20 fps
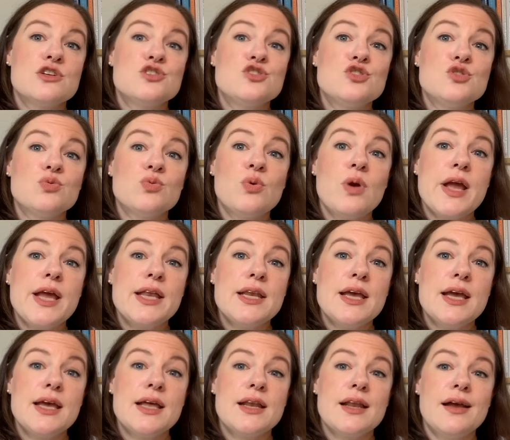drain
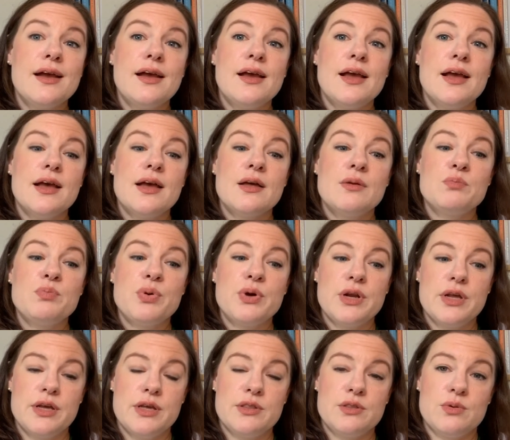it, and
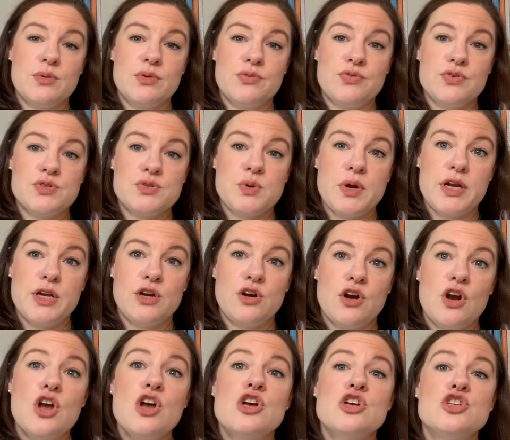put it in the refrigerator.